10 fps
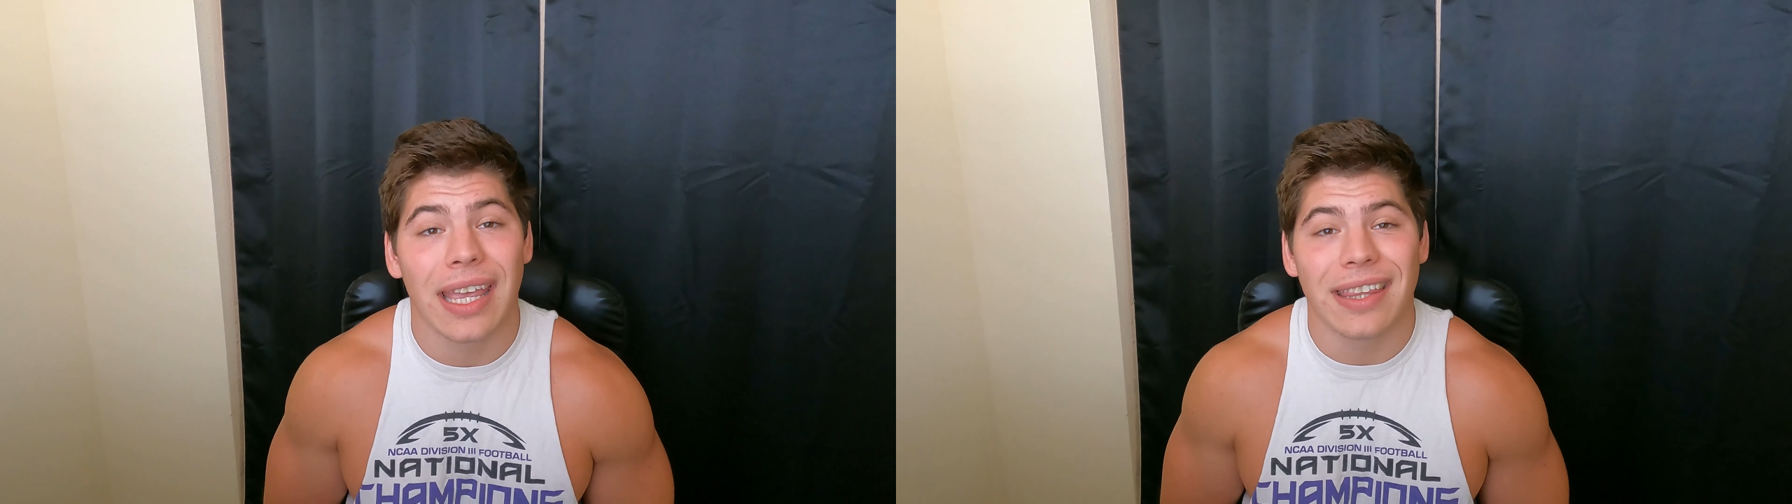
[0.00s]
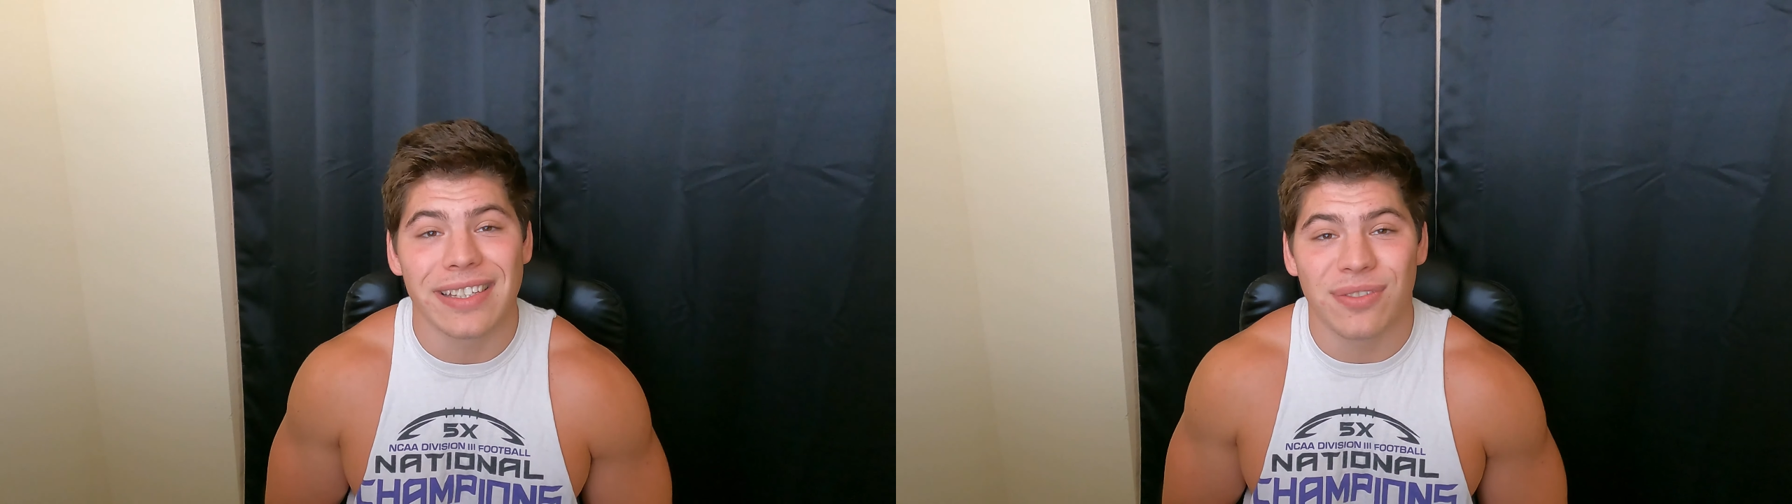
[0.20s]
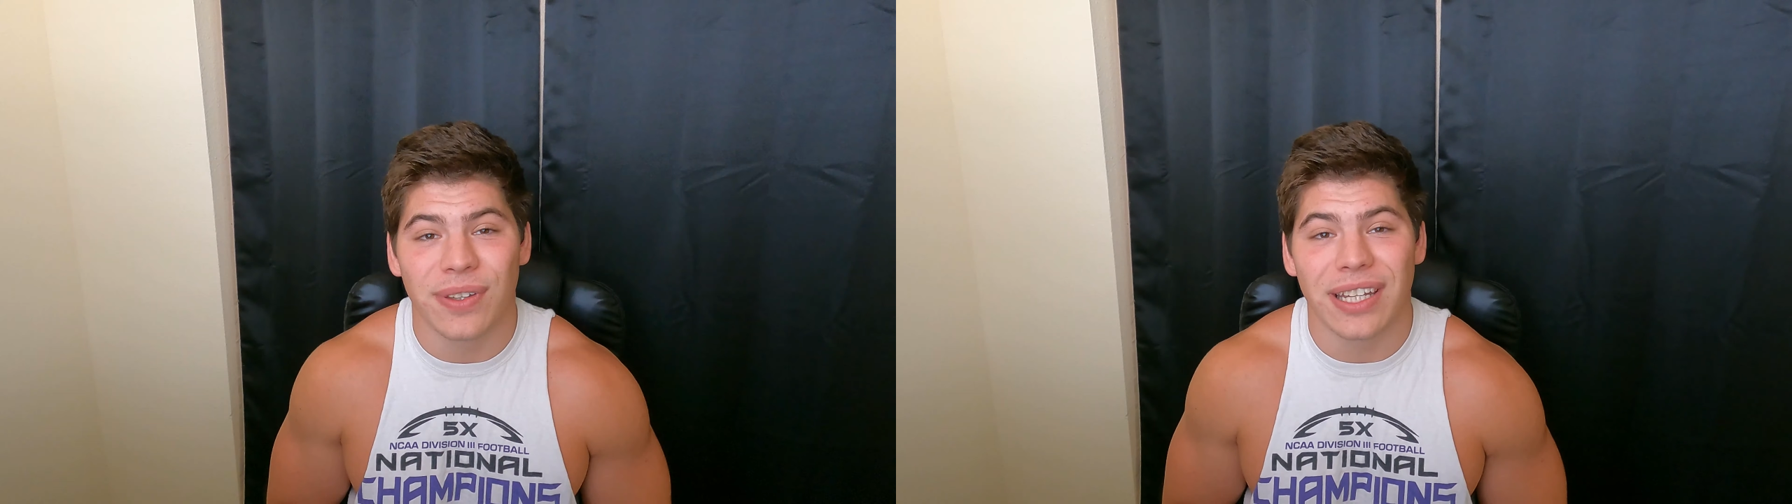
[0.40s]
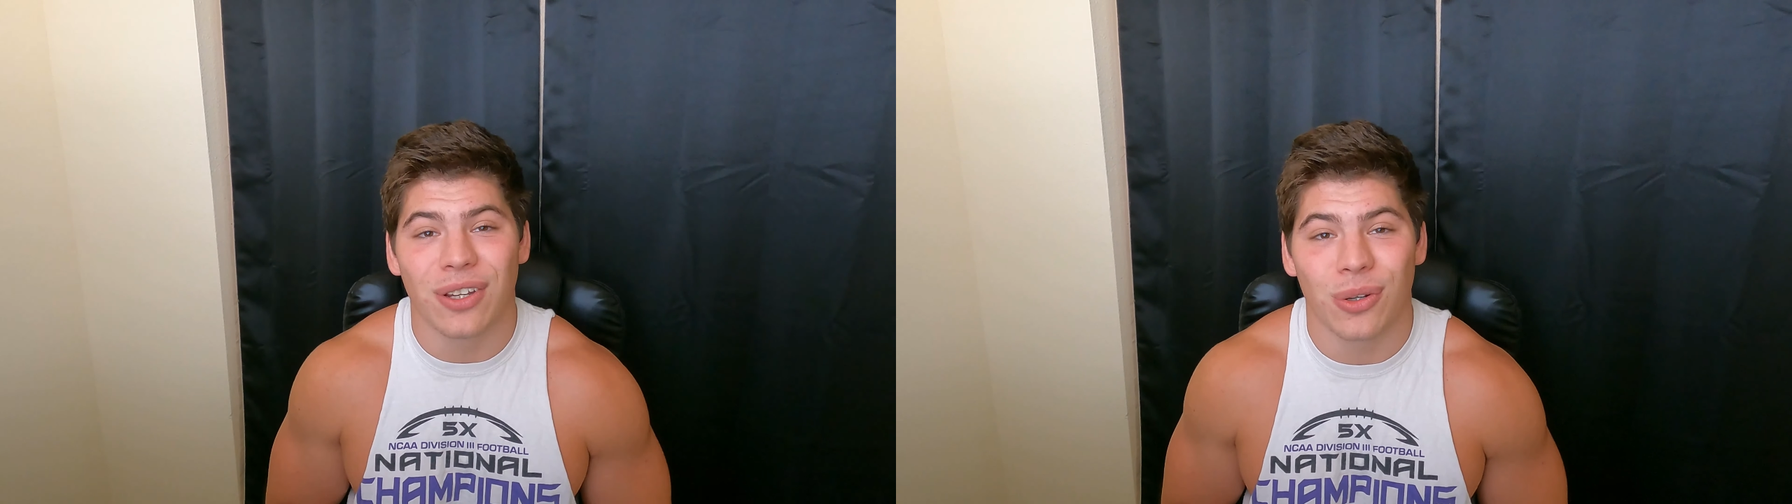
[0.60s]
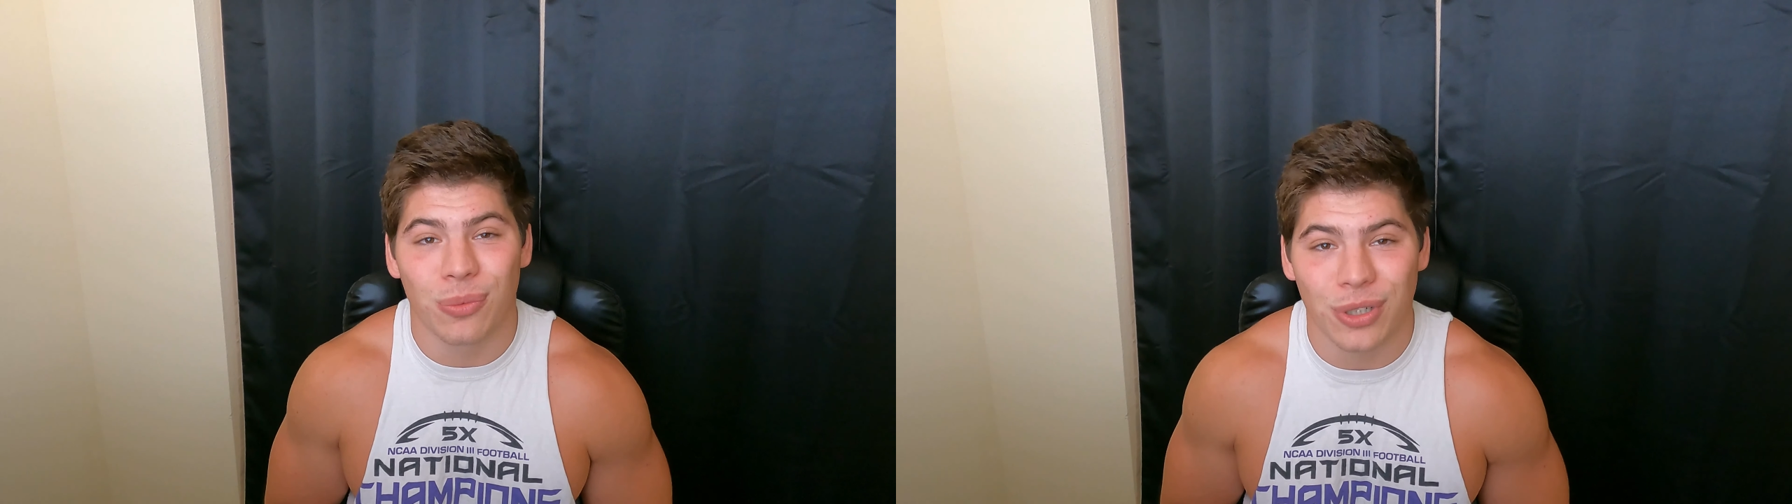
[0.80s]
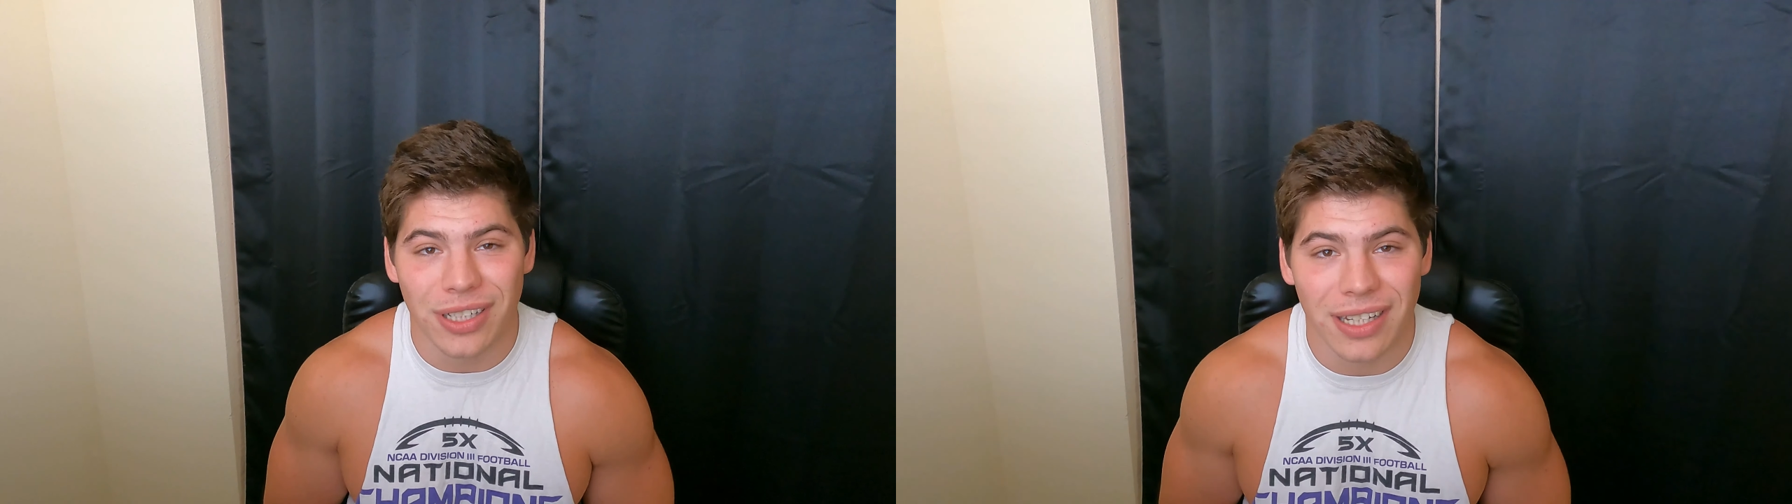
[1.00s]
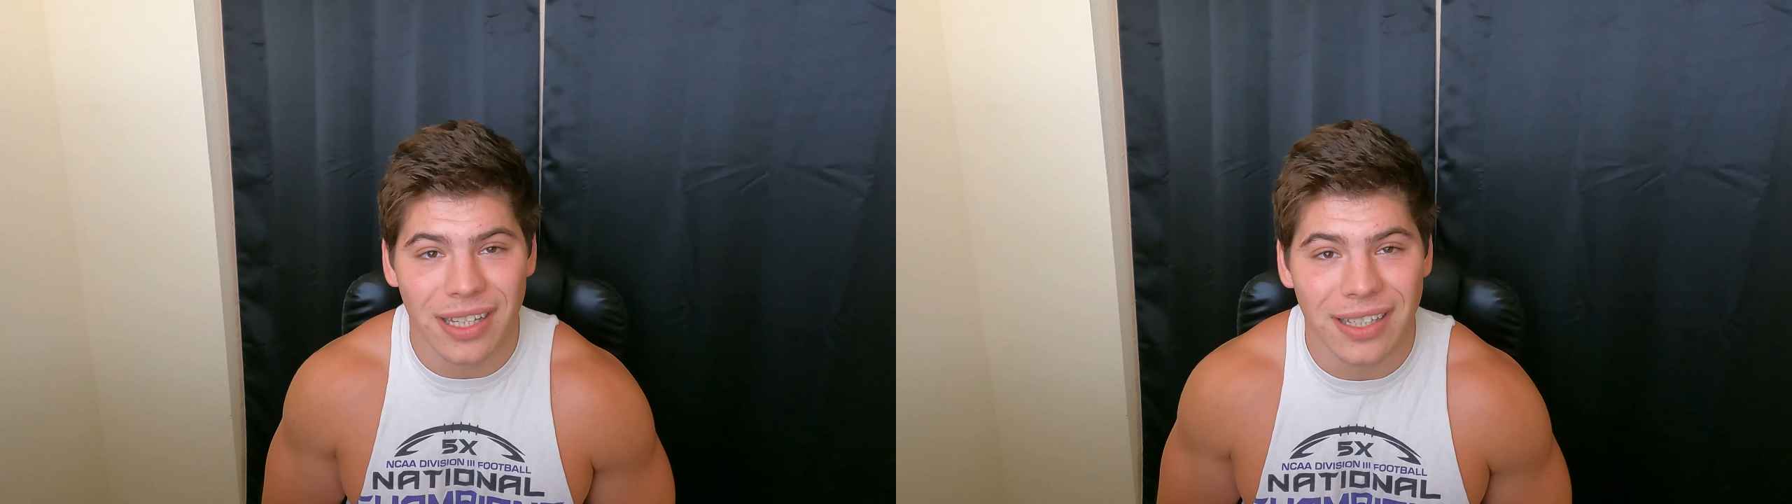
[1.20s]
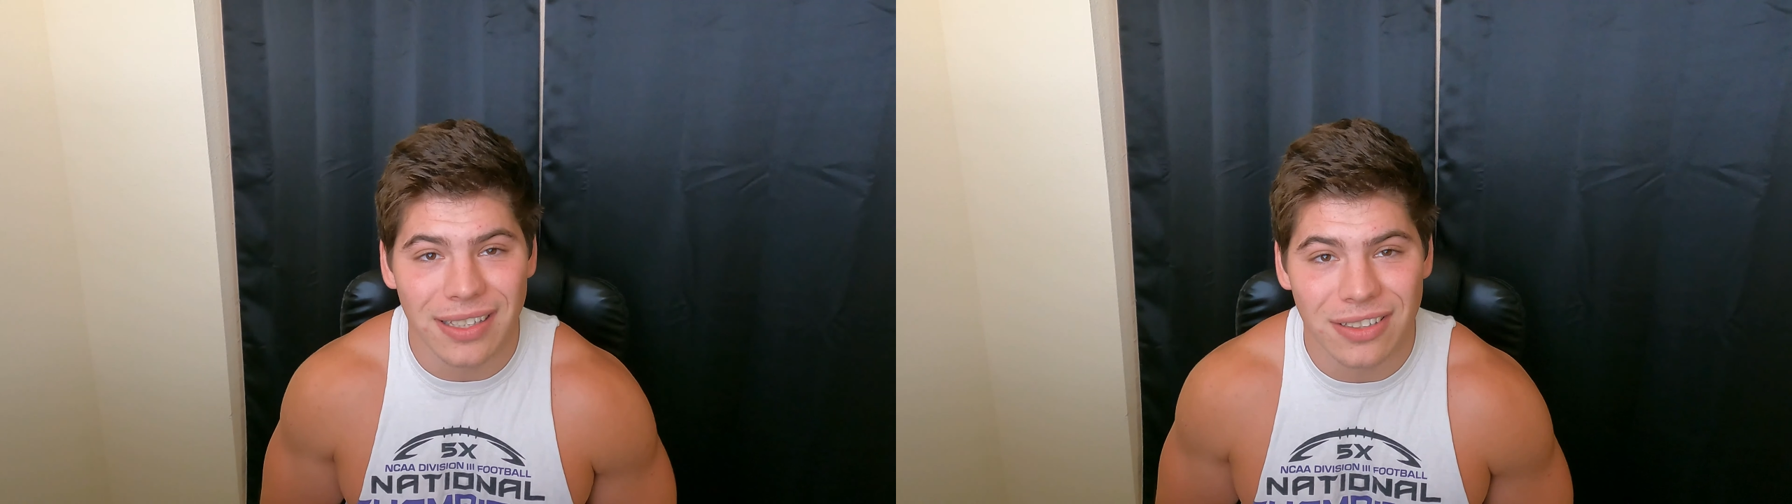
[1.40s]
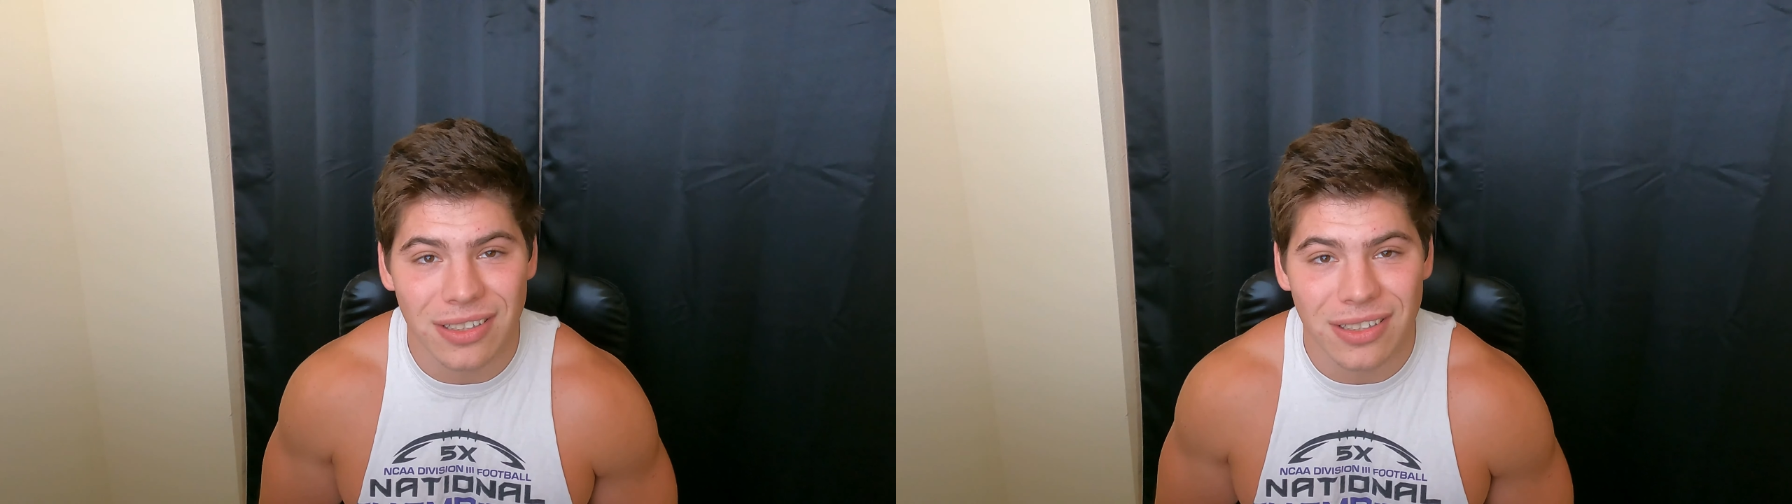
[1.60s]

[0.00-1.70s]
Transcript: in this video, we're gonna